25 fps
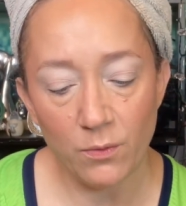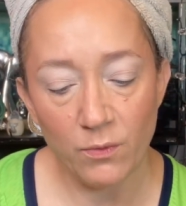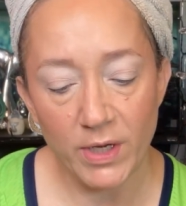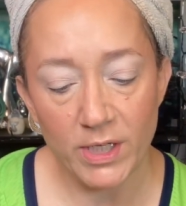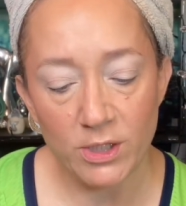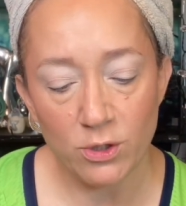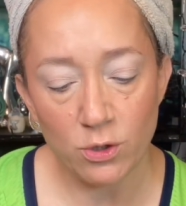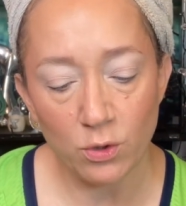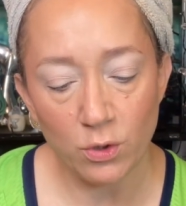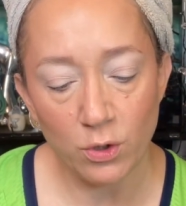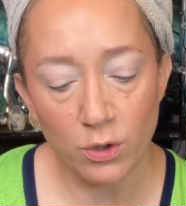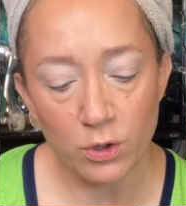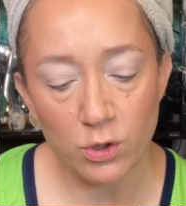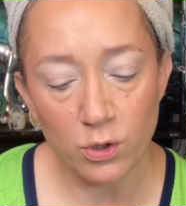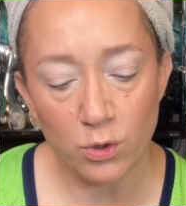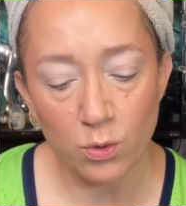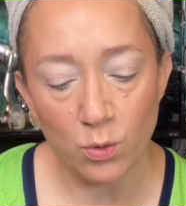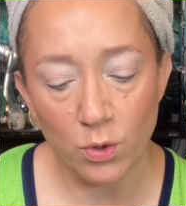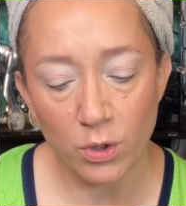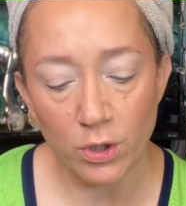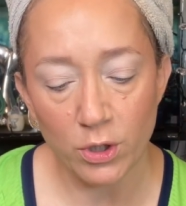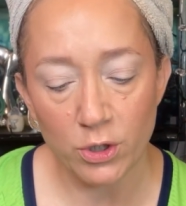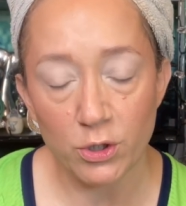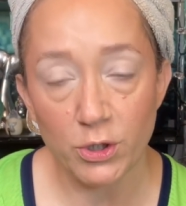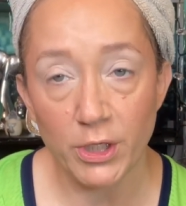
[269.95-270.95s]
Rachel
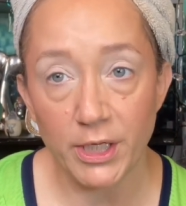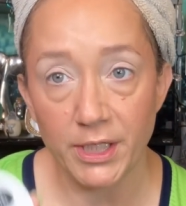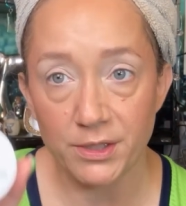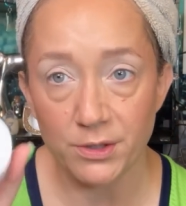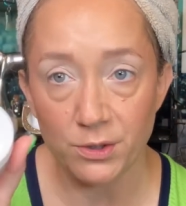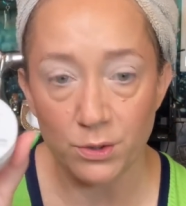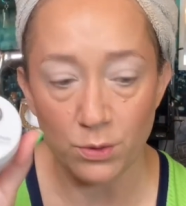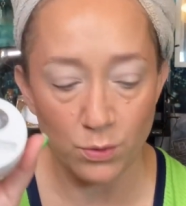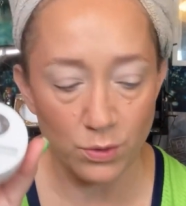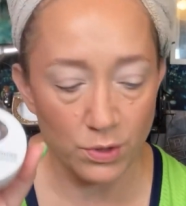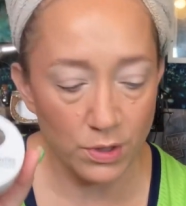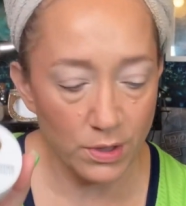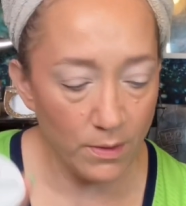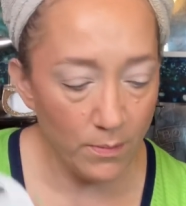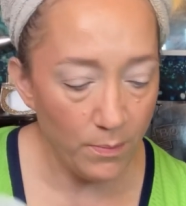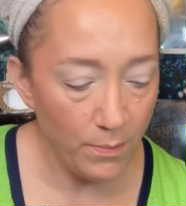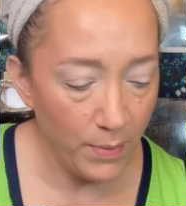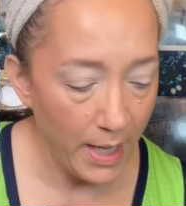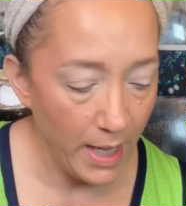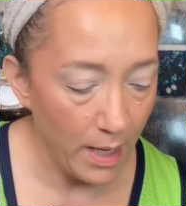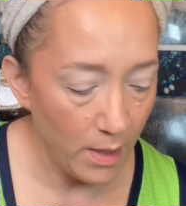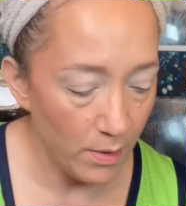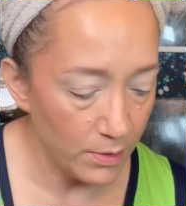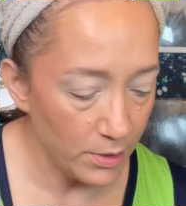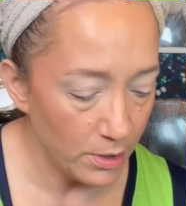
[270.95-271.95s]
Couture translucent
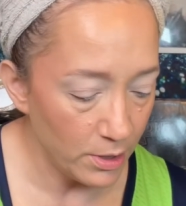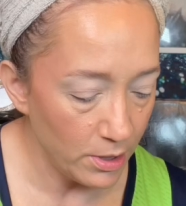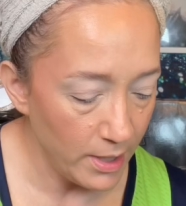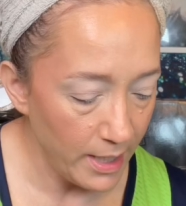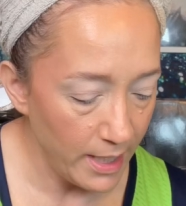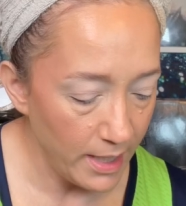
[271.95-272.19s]
powder,